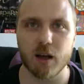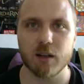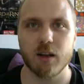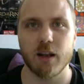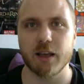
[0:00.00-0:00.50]
on,
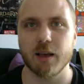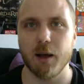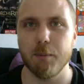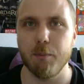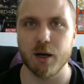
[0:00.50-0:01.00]
like
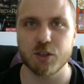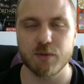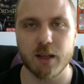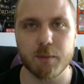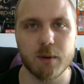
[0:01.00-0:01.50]
a bunch
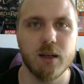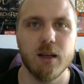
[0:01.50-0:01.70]
of them,